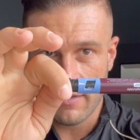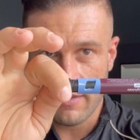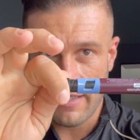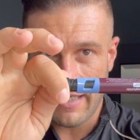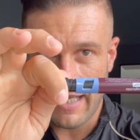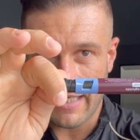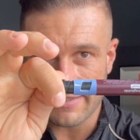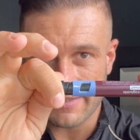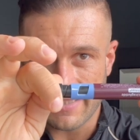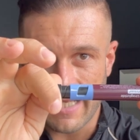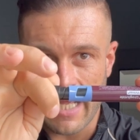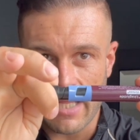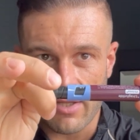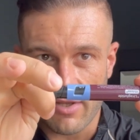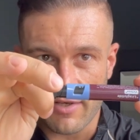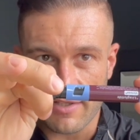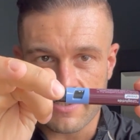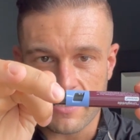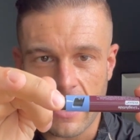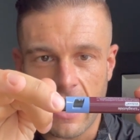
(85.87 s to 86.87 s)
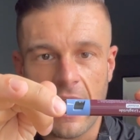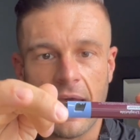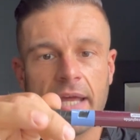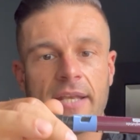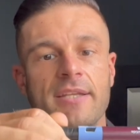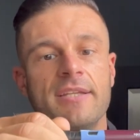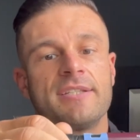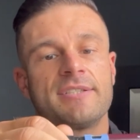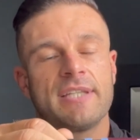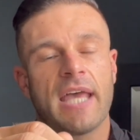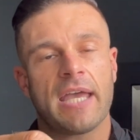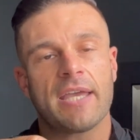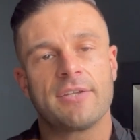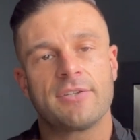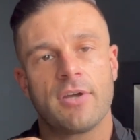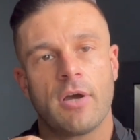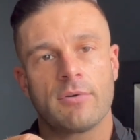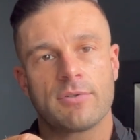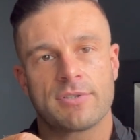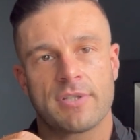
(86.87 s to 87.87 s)
has a dial on the side, you set
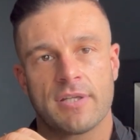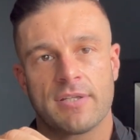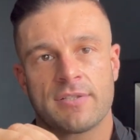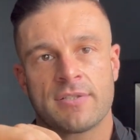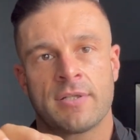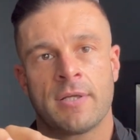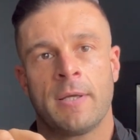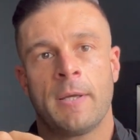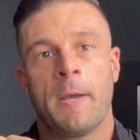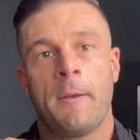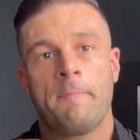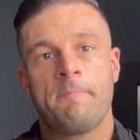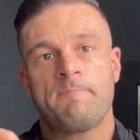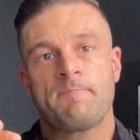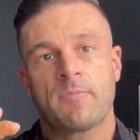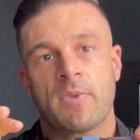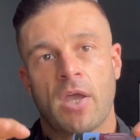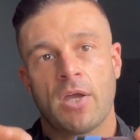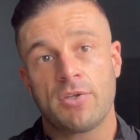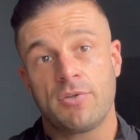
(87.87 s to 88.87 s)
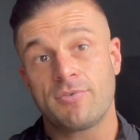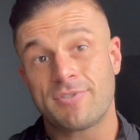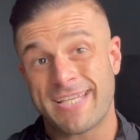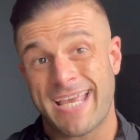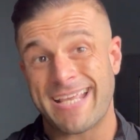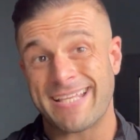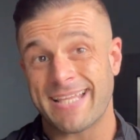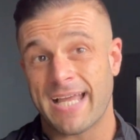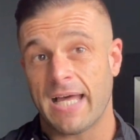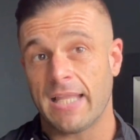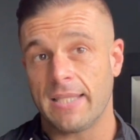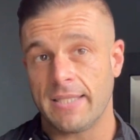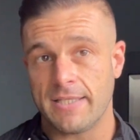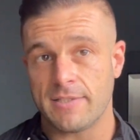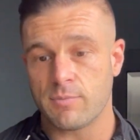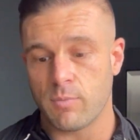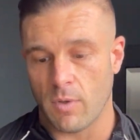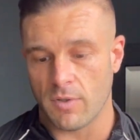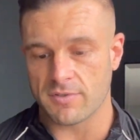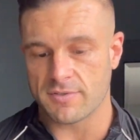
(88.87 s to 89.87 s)
your dosage, and you take that at least
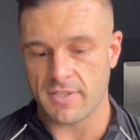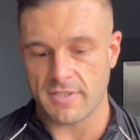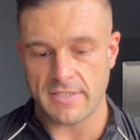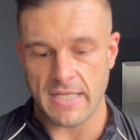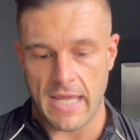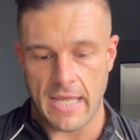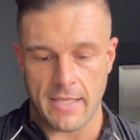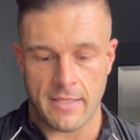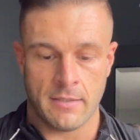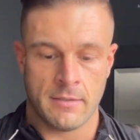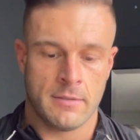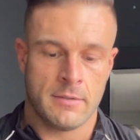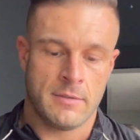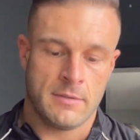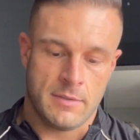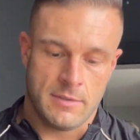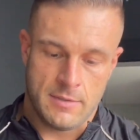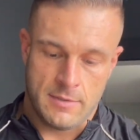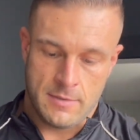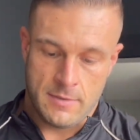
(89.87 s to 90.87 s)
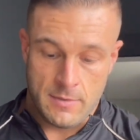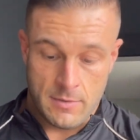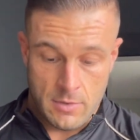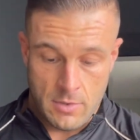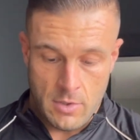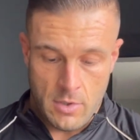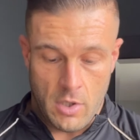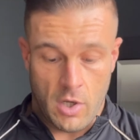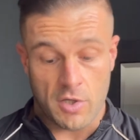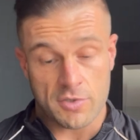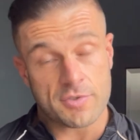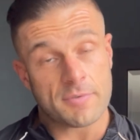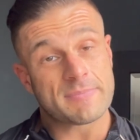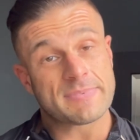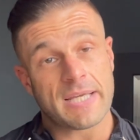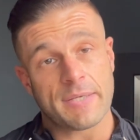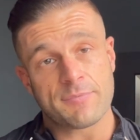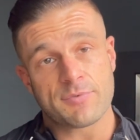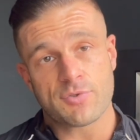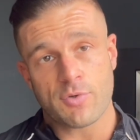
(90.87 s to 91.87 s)
once a day, or
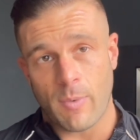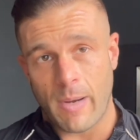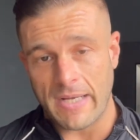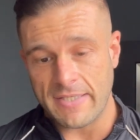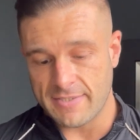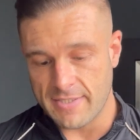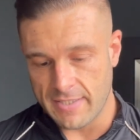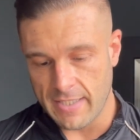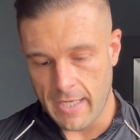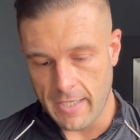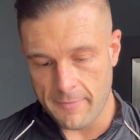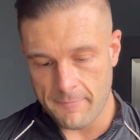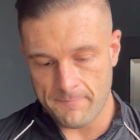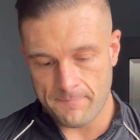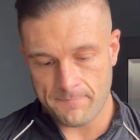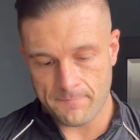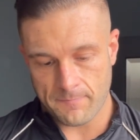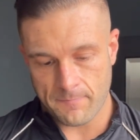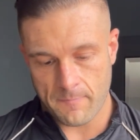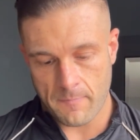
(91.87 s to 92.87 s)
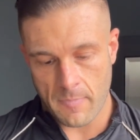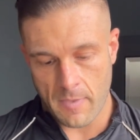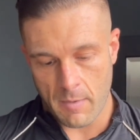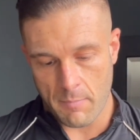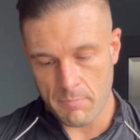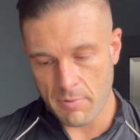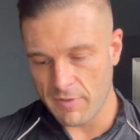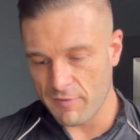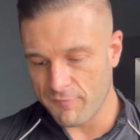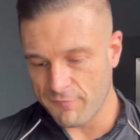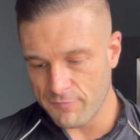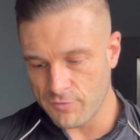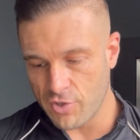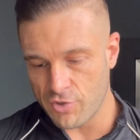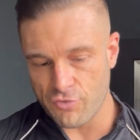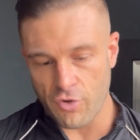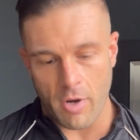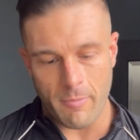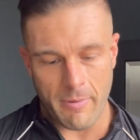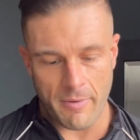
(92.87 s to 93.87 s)
sometimes twice a day. But the
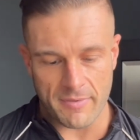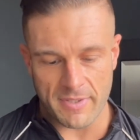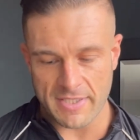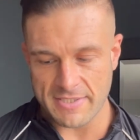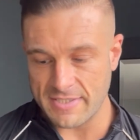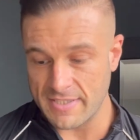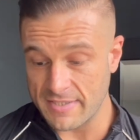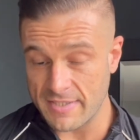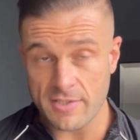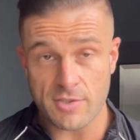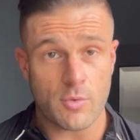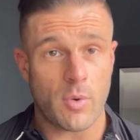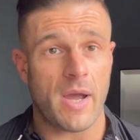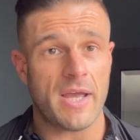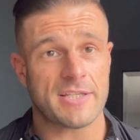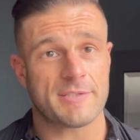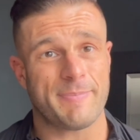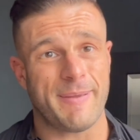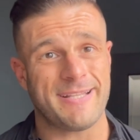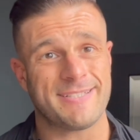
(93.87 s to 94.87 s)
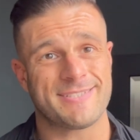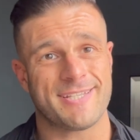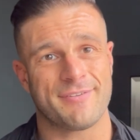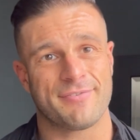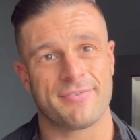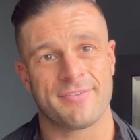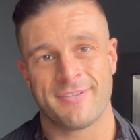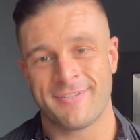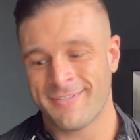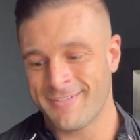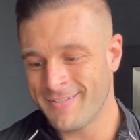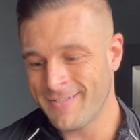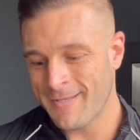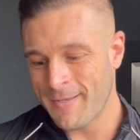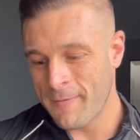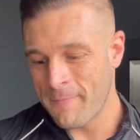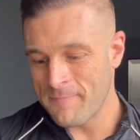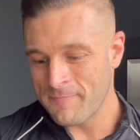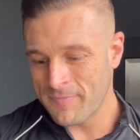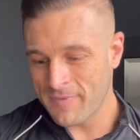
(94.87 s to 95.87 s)
drawback with this is it's quite expensive.
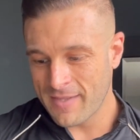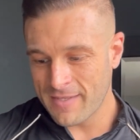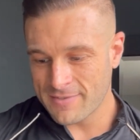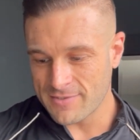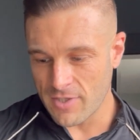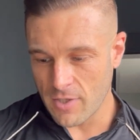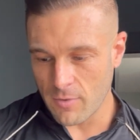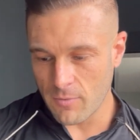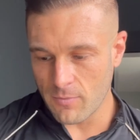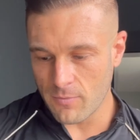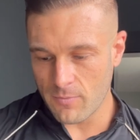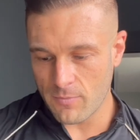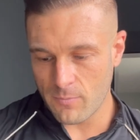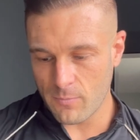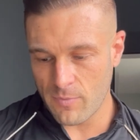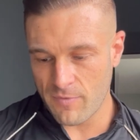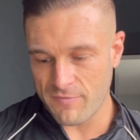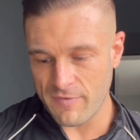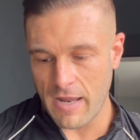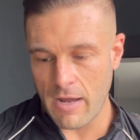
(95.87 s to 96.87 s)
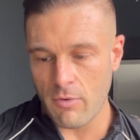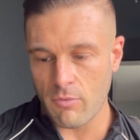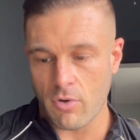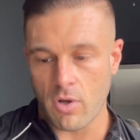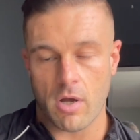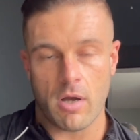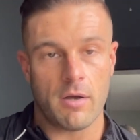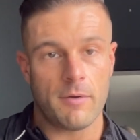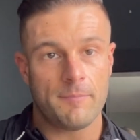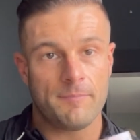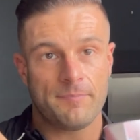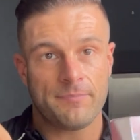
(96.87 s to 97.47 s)
So we've now got